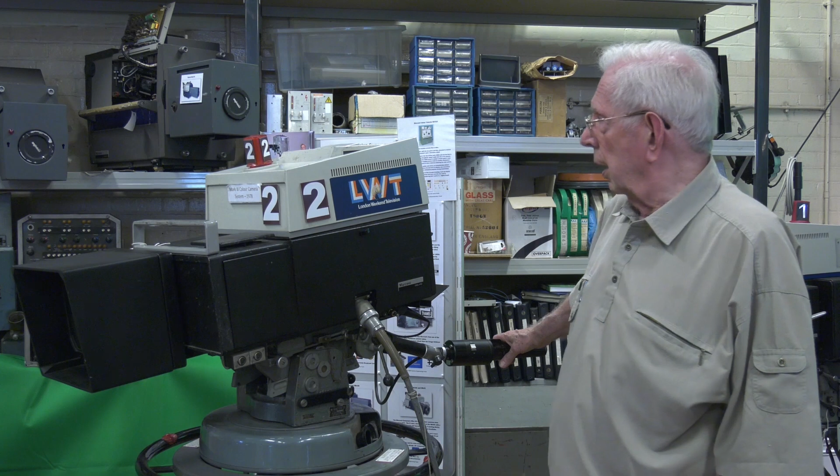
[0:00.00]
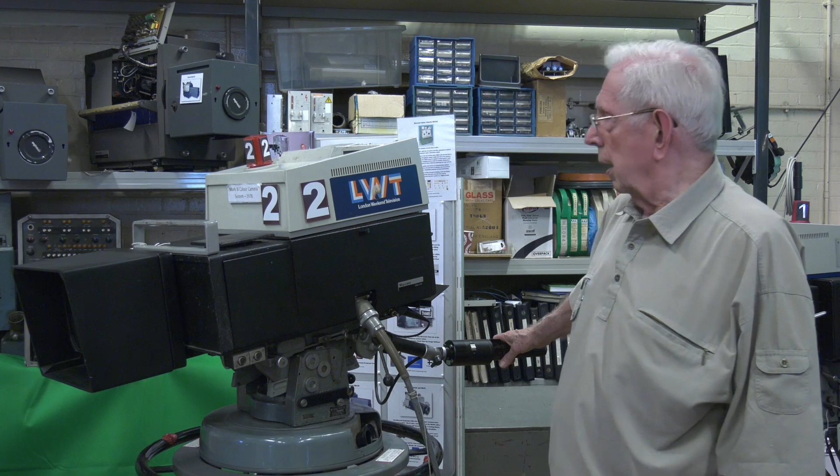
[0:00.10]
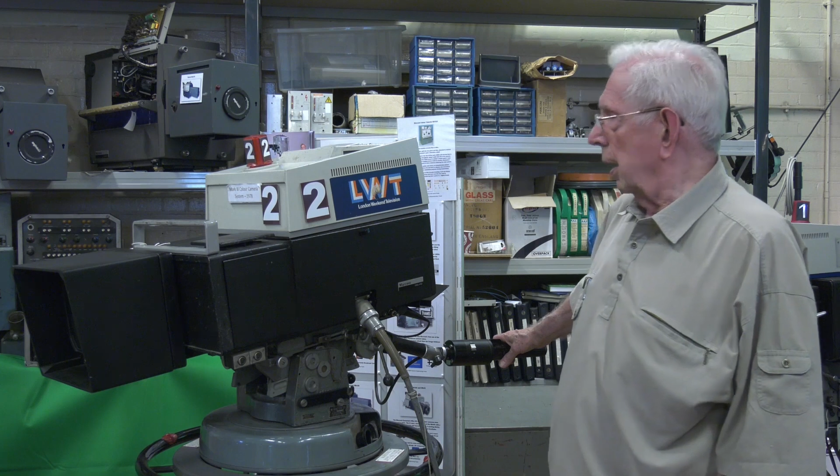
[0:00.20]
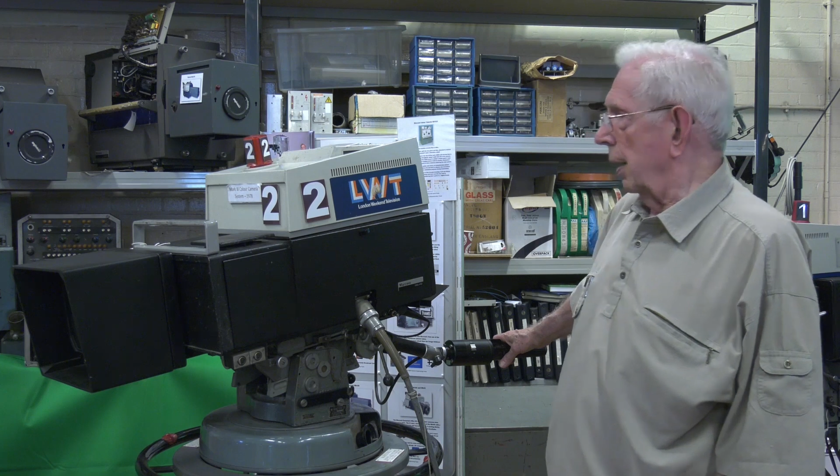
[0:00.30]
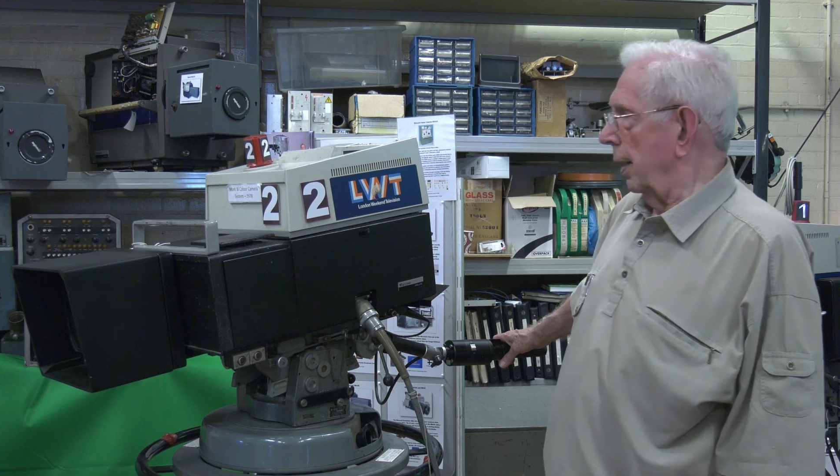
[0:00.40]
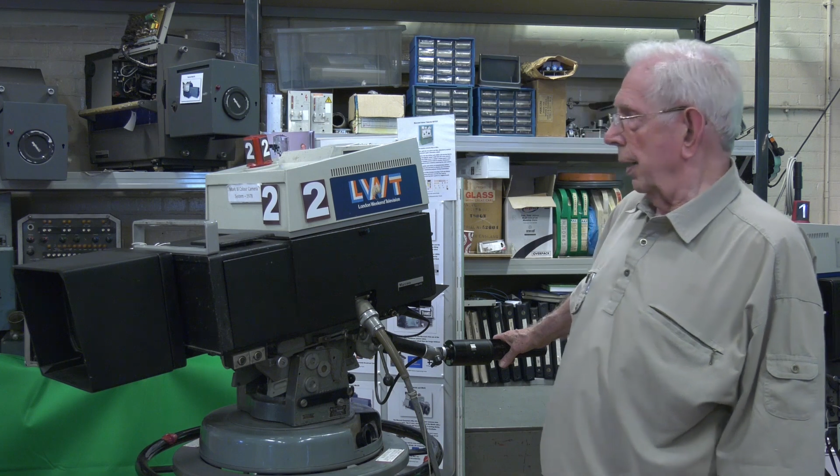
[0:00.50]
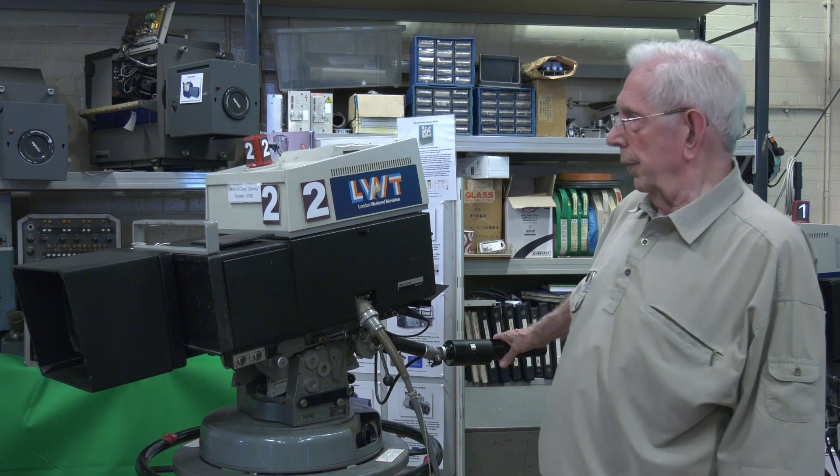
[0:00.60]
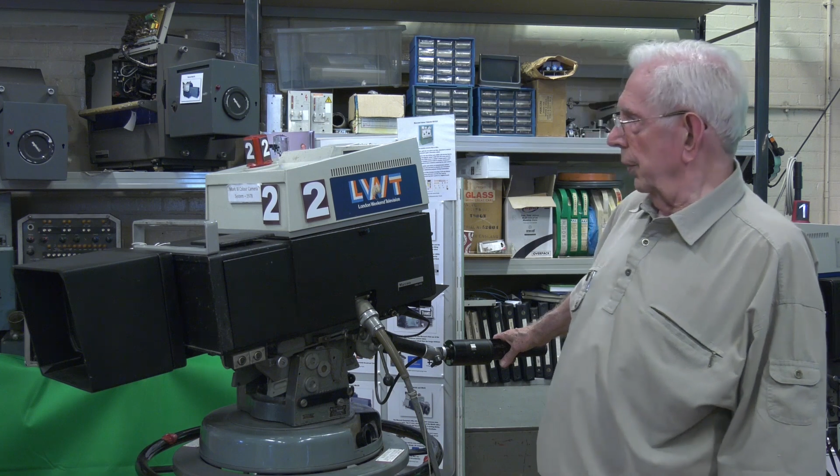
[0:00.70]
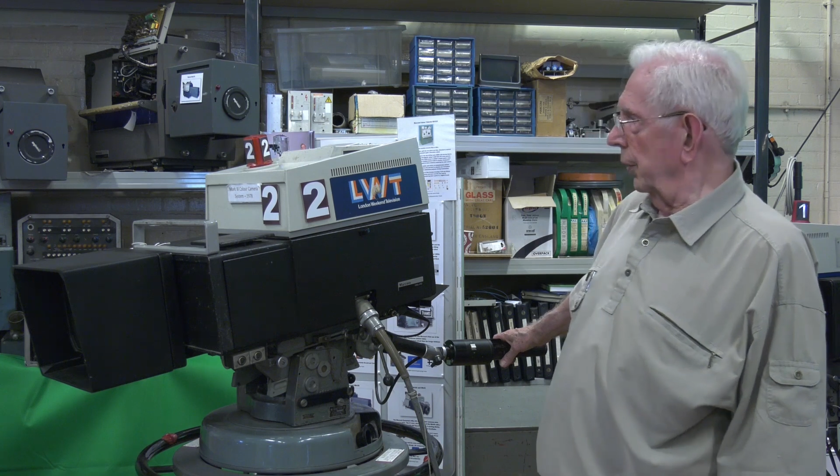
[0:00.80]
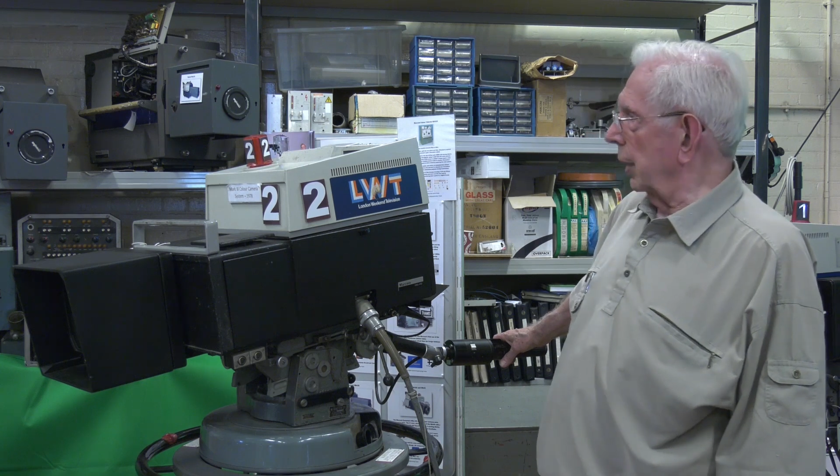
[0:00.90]

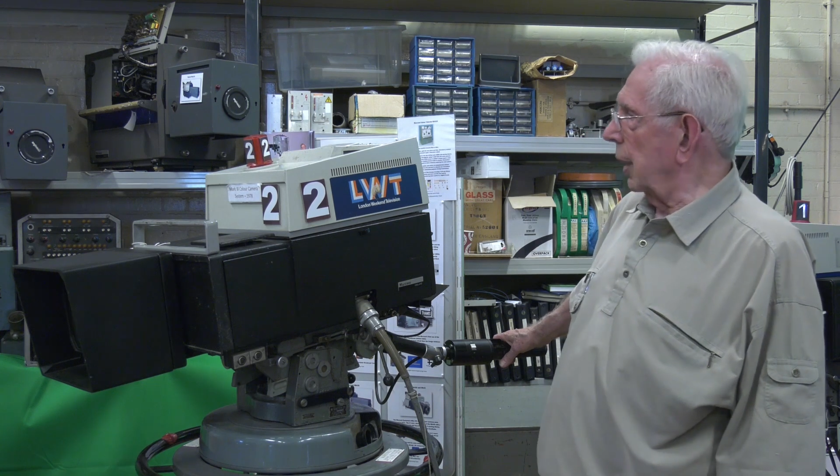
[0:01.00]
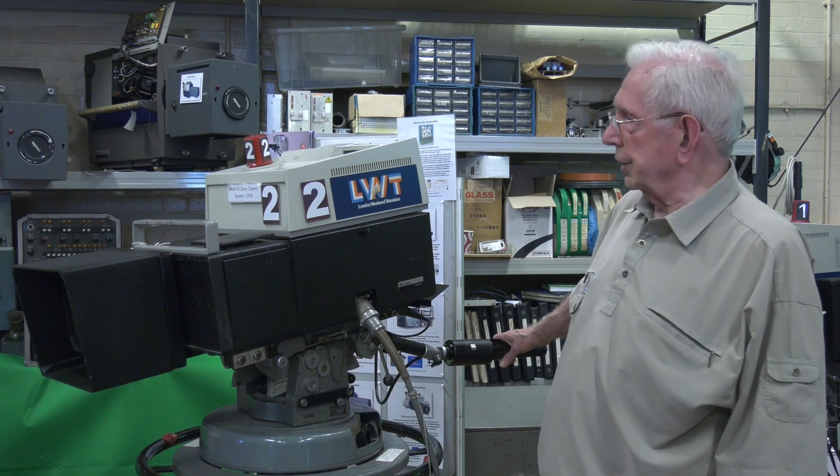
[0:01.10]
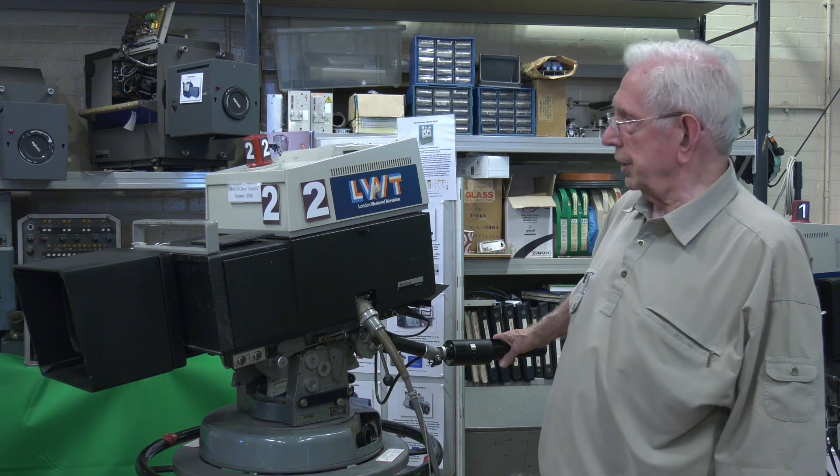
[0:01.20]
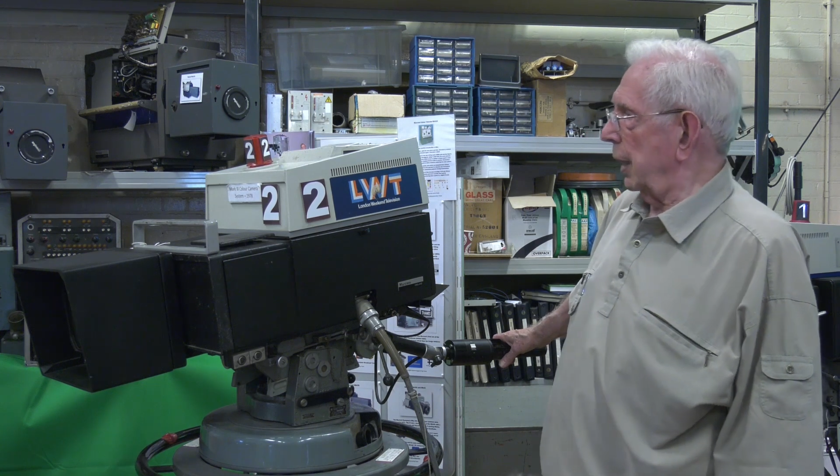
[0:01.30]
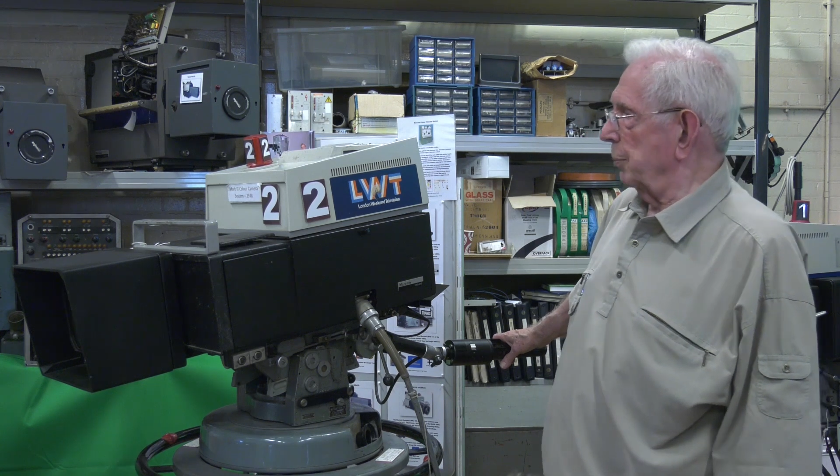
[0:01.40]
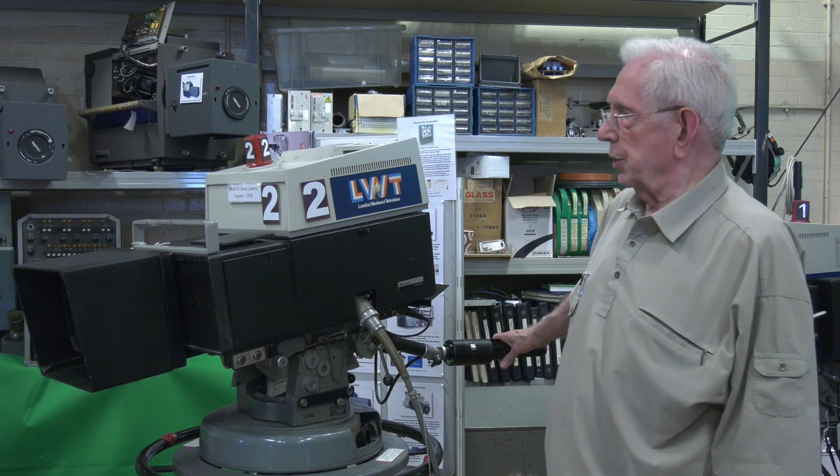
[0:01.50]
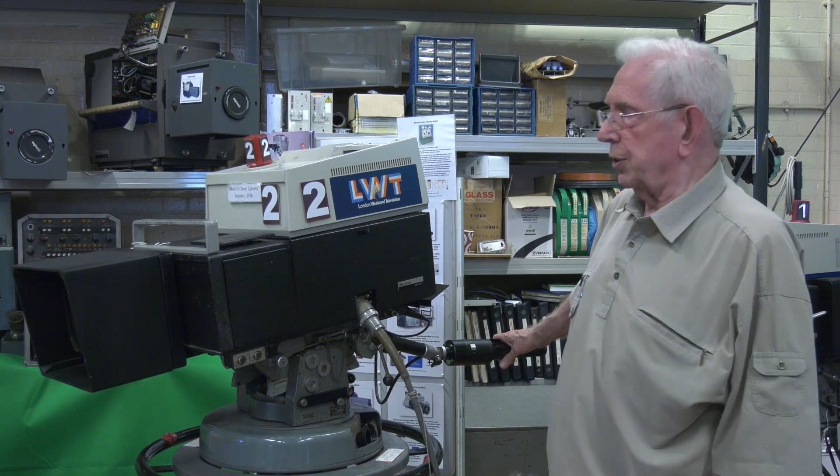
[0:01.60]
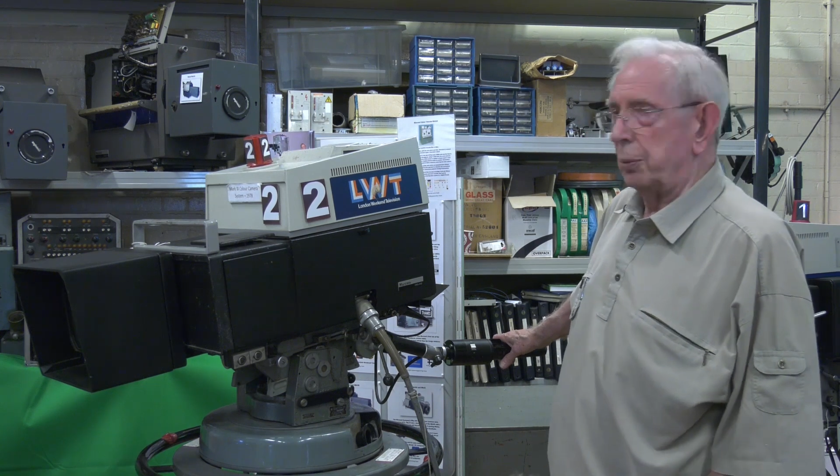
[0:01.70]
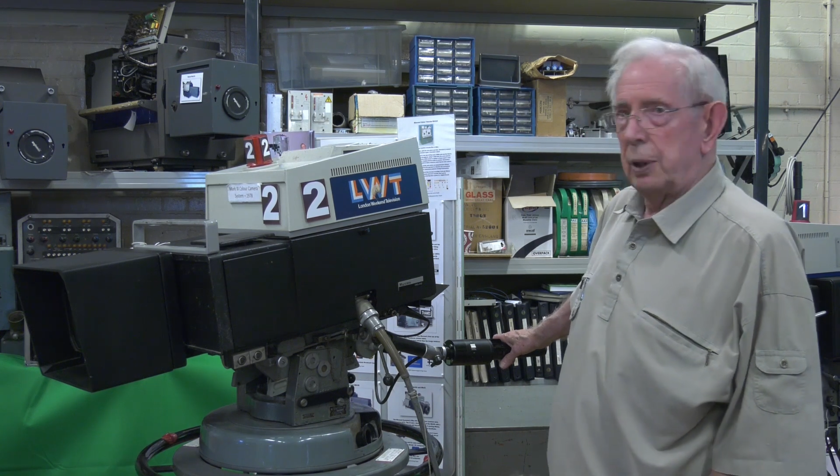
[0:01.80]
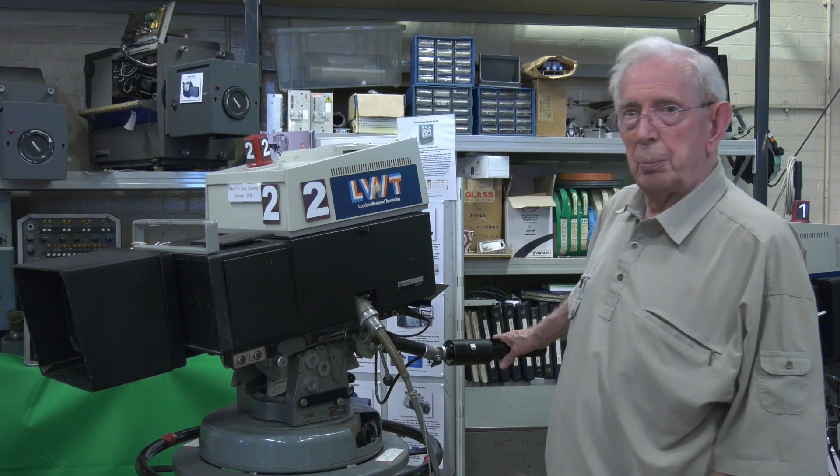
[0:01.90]
the last cameras
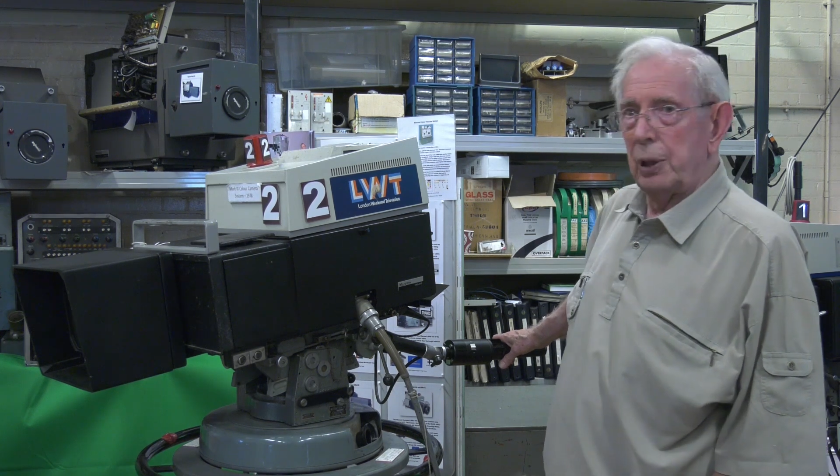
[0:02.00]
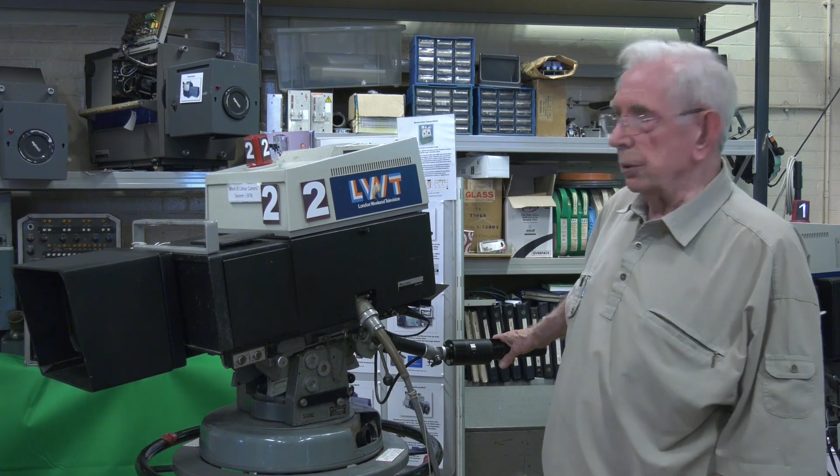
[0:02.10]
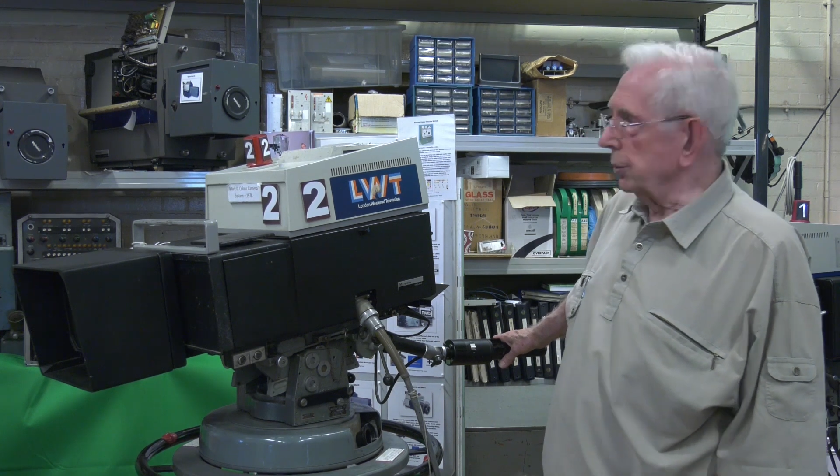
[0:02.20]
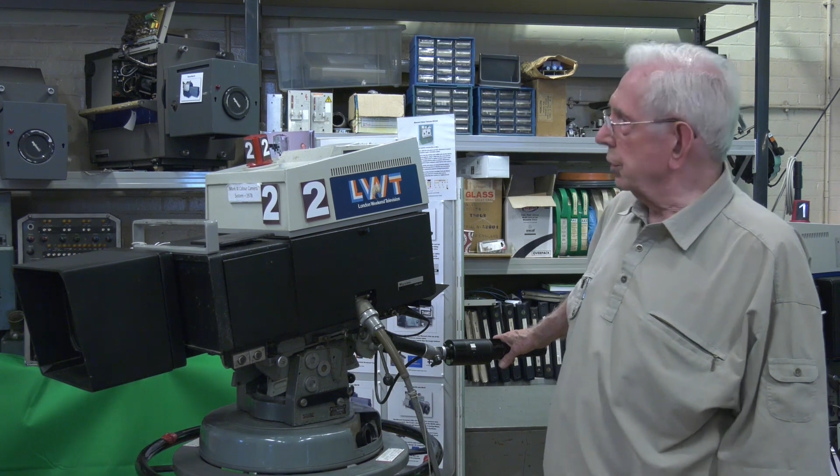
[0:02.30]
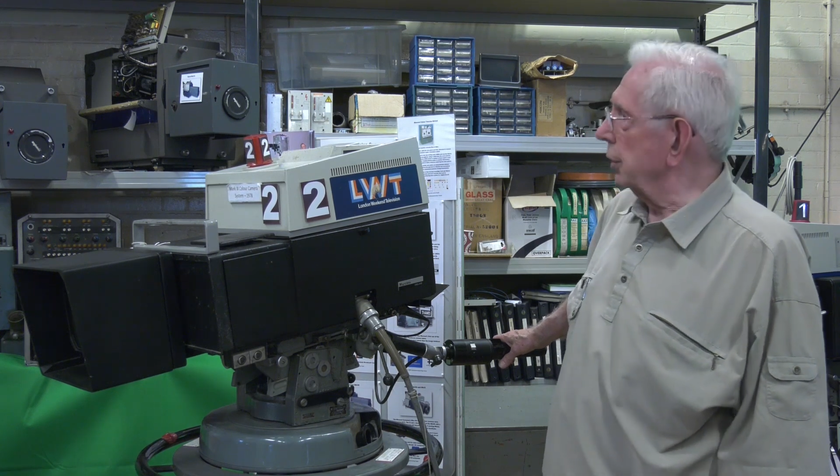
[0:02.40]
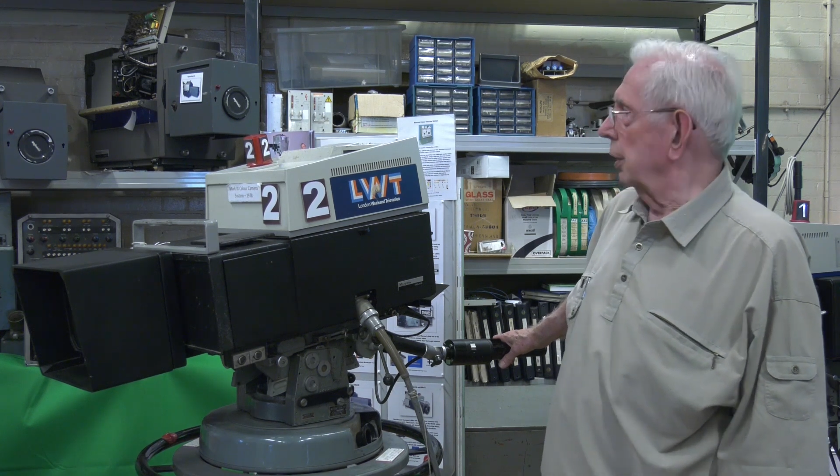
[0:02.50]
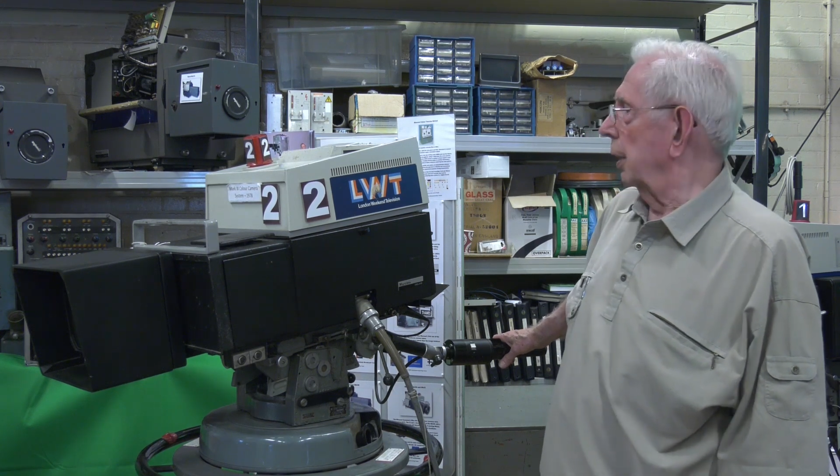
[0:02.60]
that we built